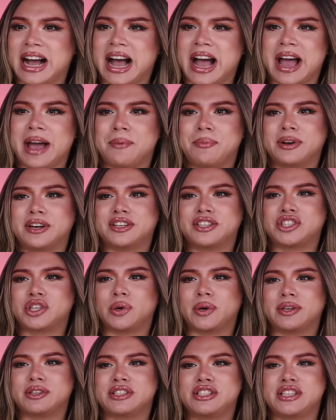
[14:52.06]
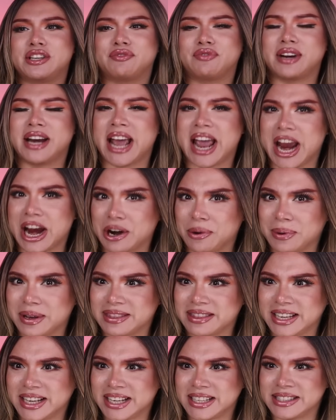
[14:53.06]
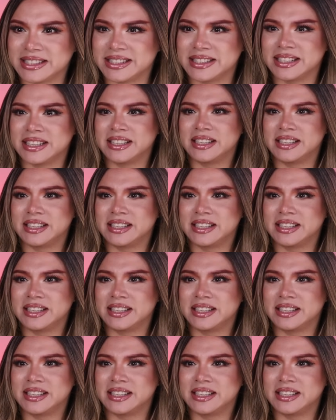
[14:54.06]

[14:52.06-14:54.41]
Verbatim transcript: I would have chose different hair with this.